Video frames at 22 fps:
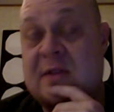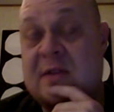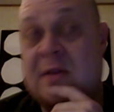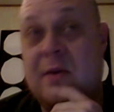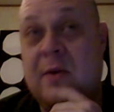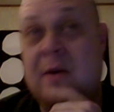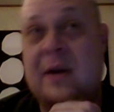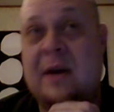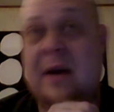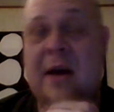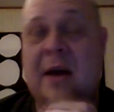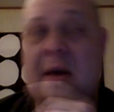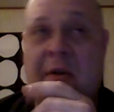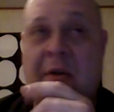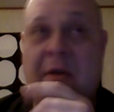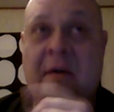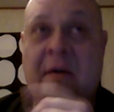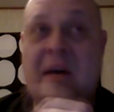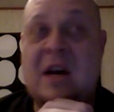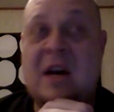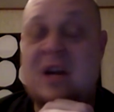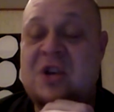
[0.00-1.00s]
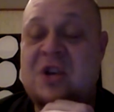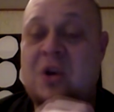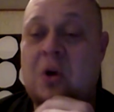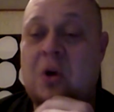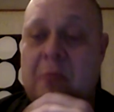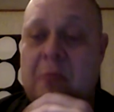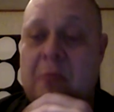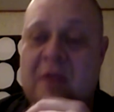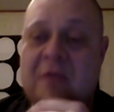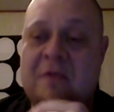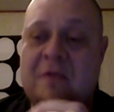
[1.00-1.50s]
so he kind of
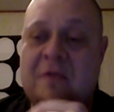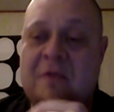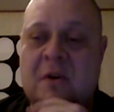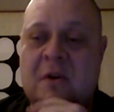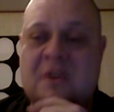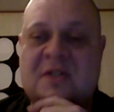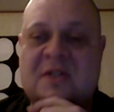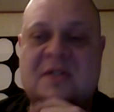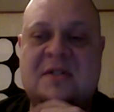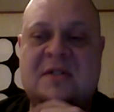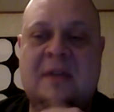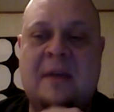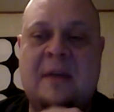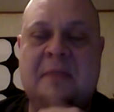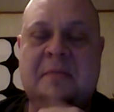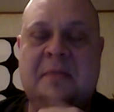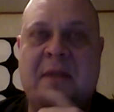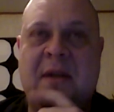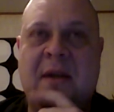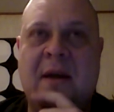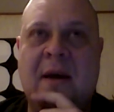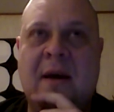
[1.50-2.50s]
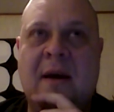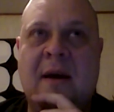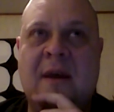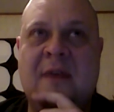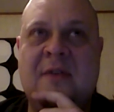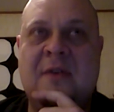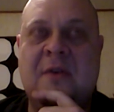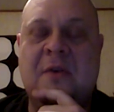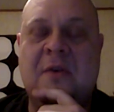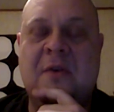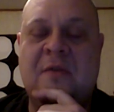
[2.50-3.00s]
showed me the first steps, and I, I
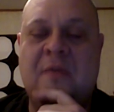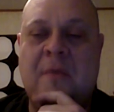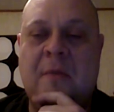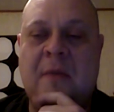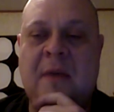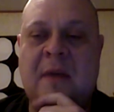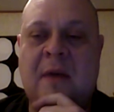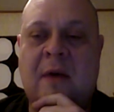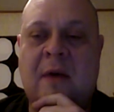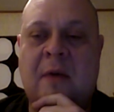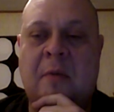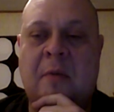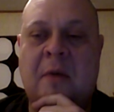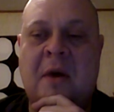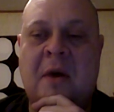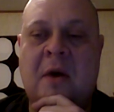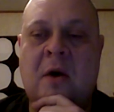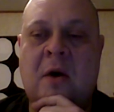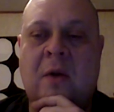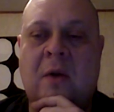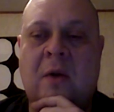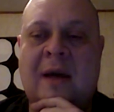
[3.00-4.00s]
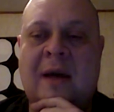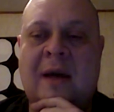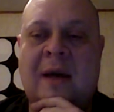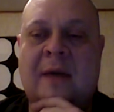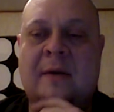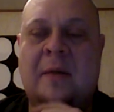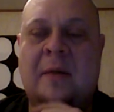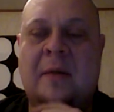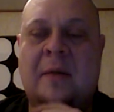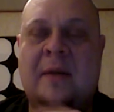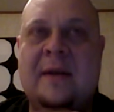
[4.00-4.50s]
took it from there on my own
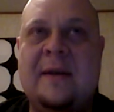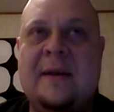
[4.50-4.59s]
later, but